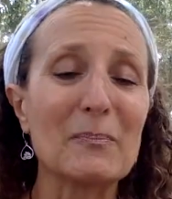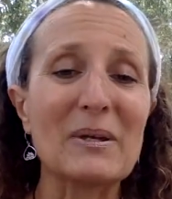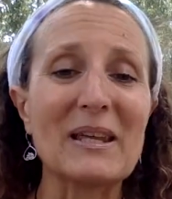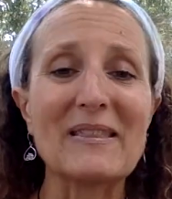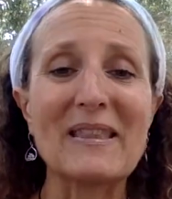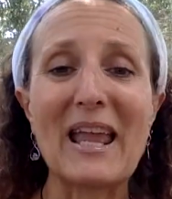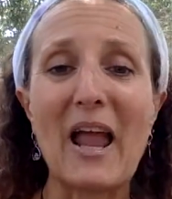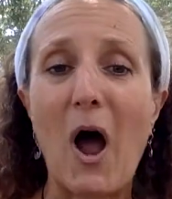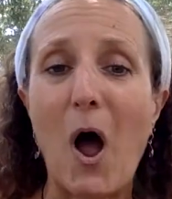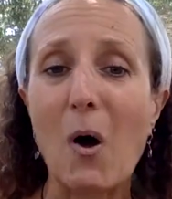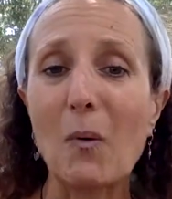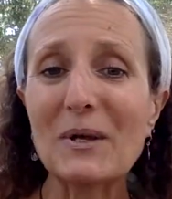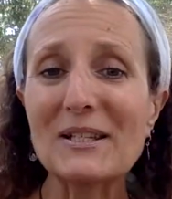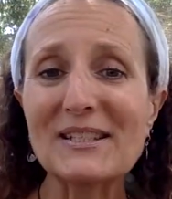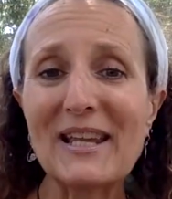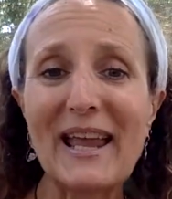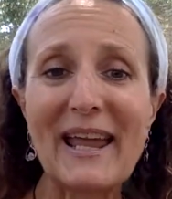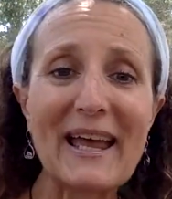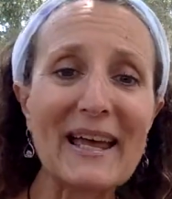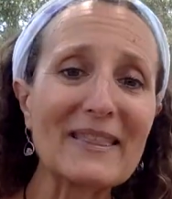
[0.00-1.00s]
And they
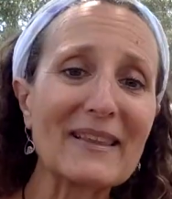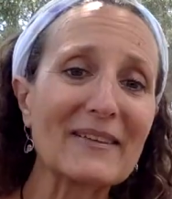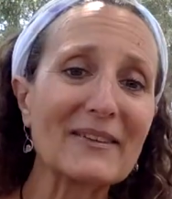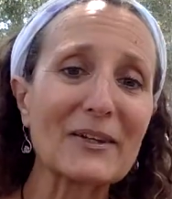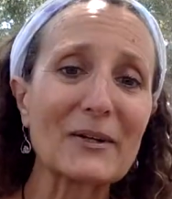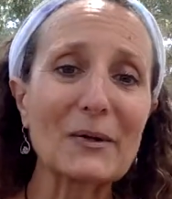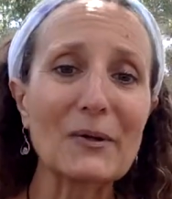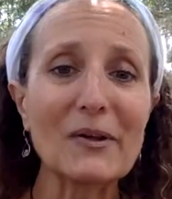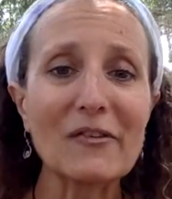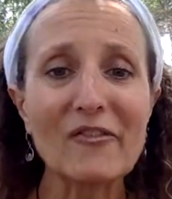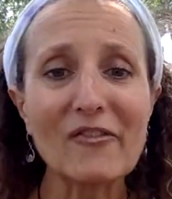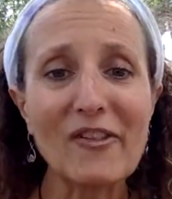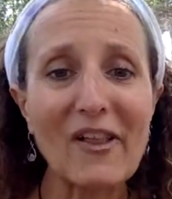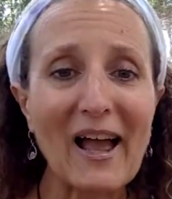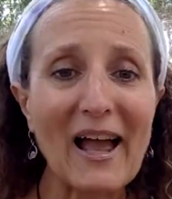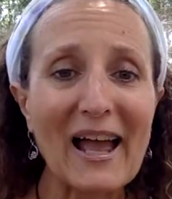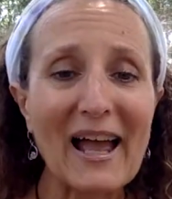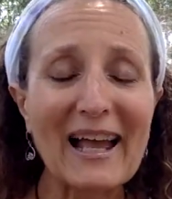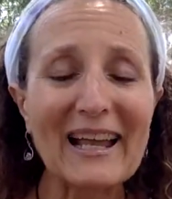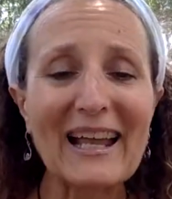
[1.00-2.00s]
always had the little
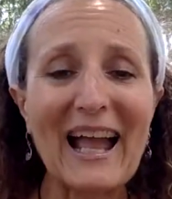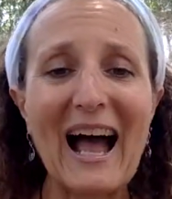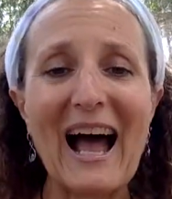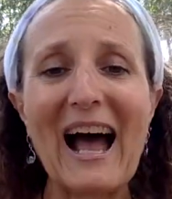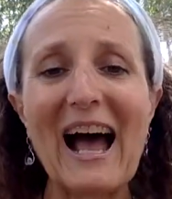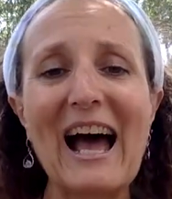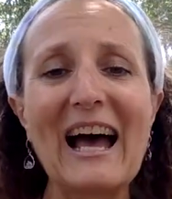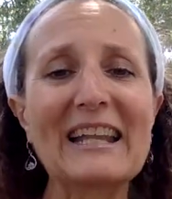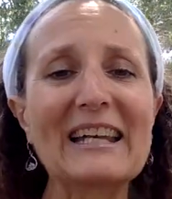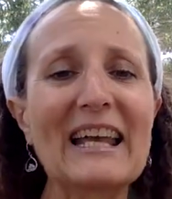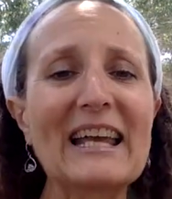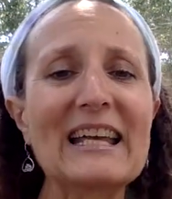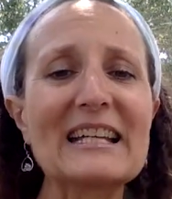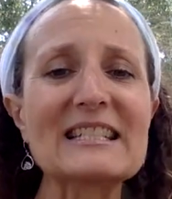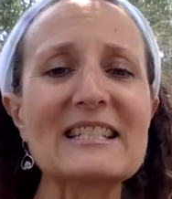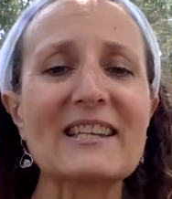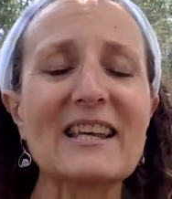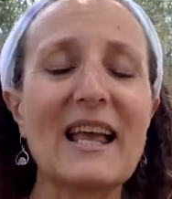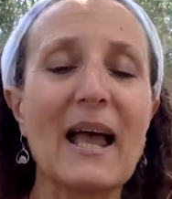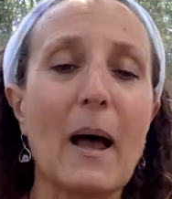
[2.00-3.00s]
flag on
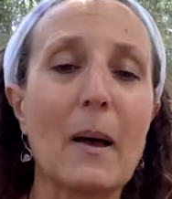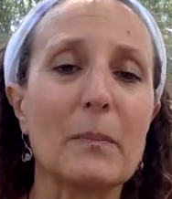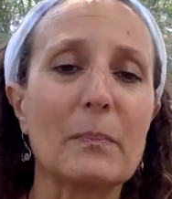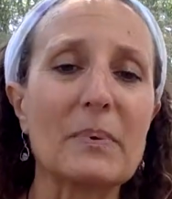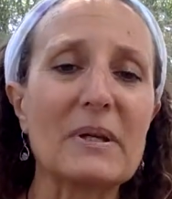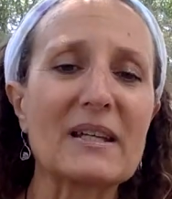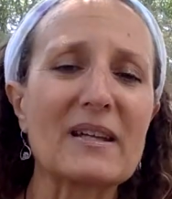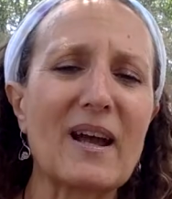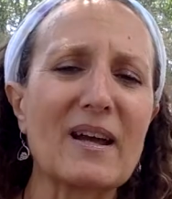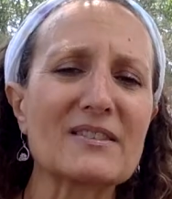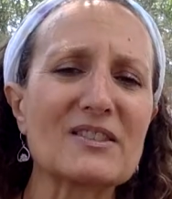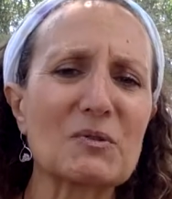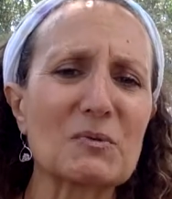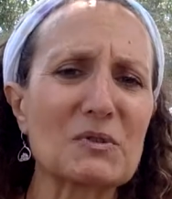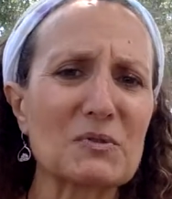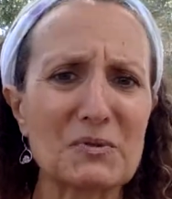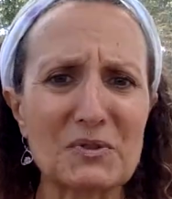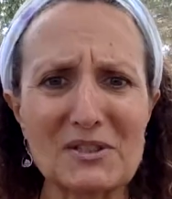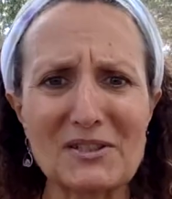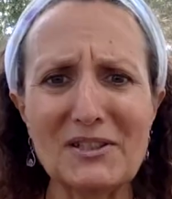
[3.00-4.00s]
it because it
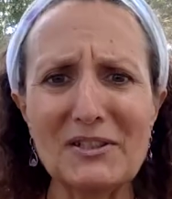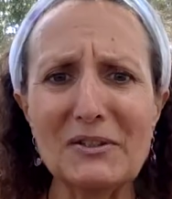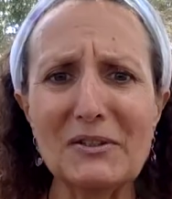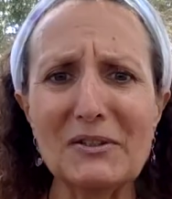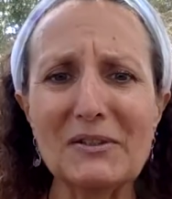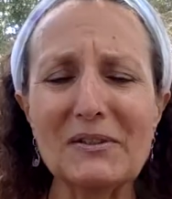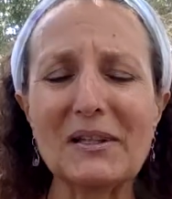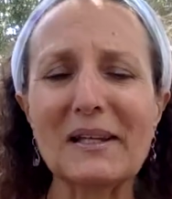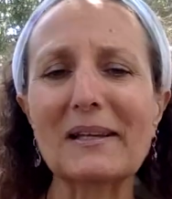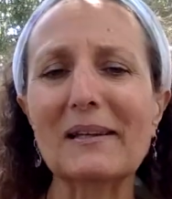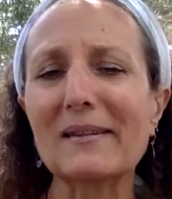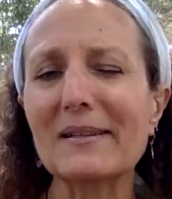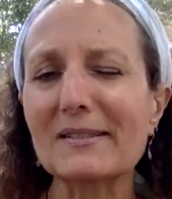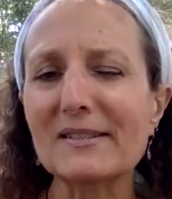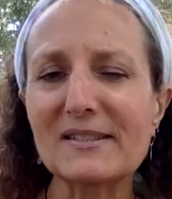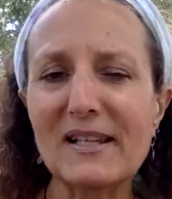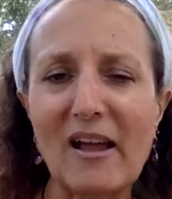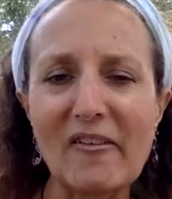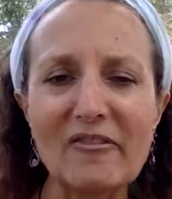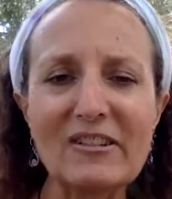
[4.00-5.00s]
was still, like in the
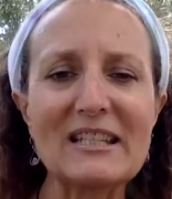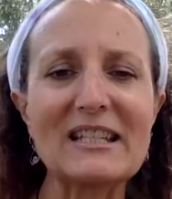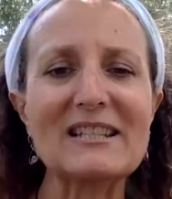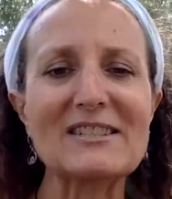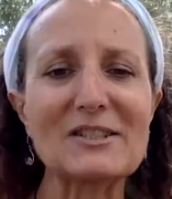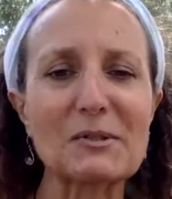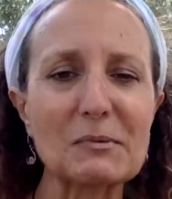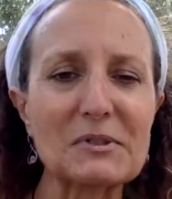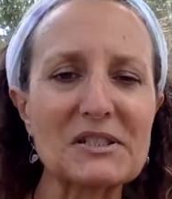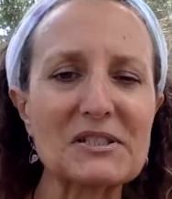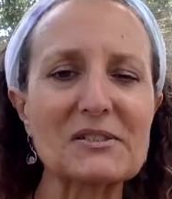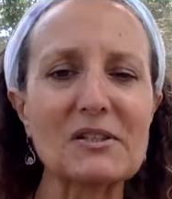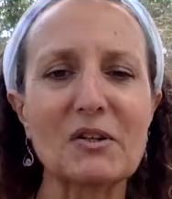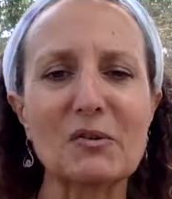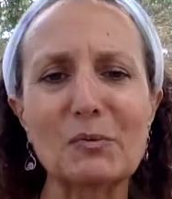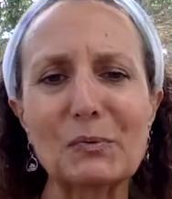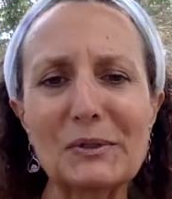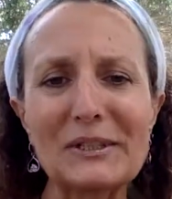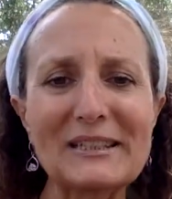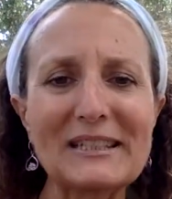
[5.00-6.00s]
70s, it was
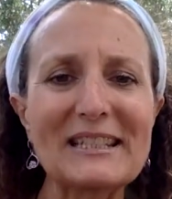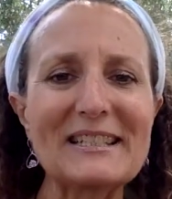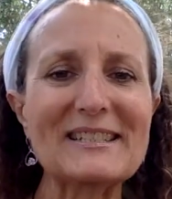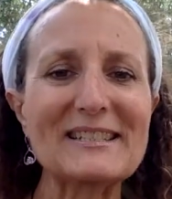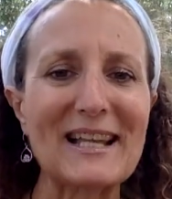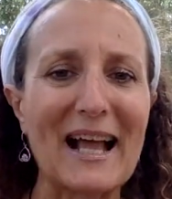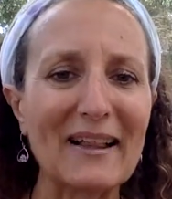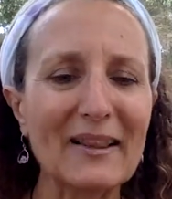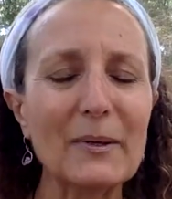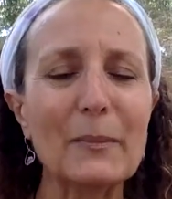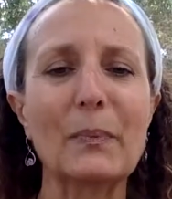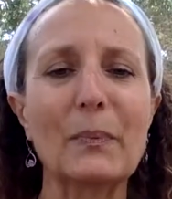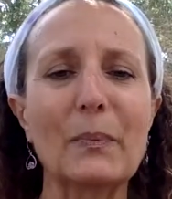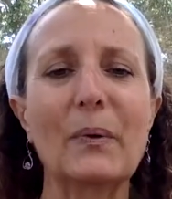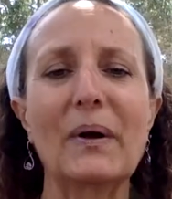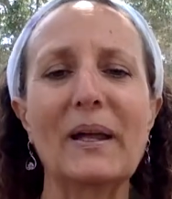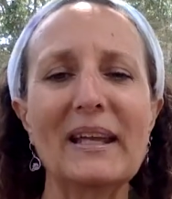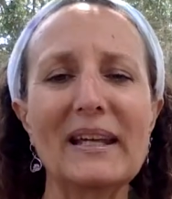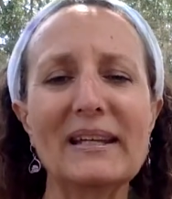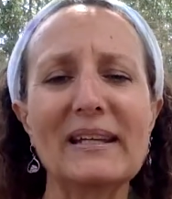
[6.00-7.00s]
still really
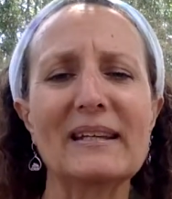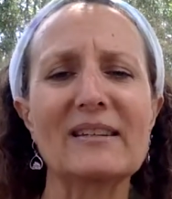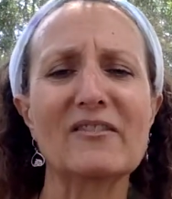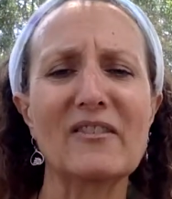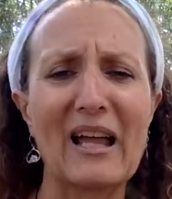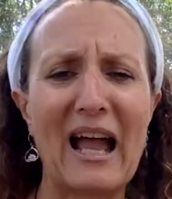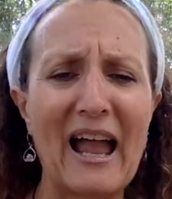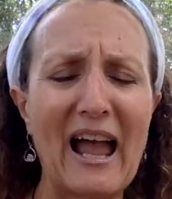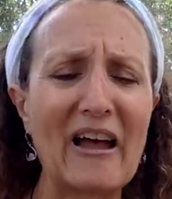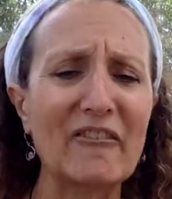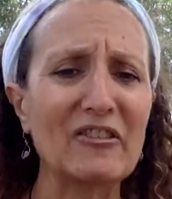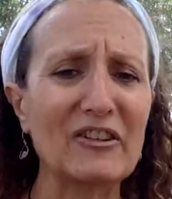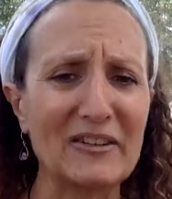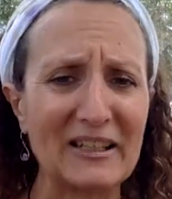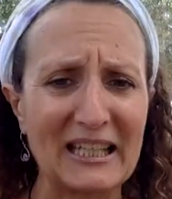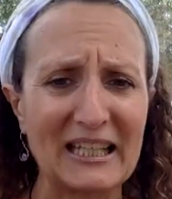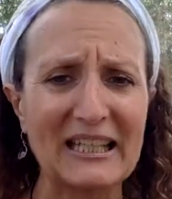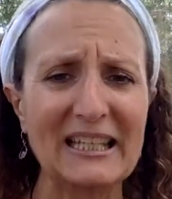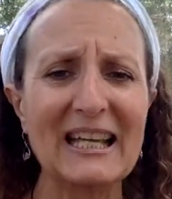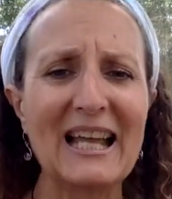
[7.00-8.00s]
celebrated
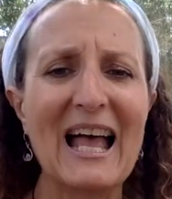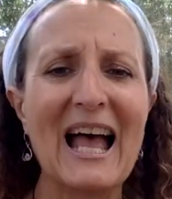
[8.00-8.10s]
heavily.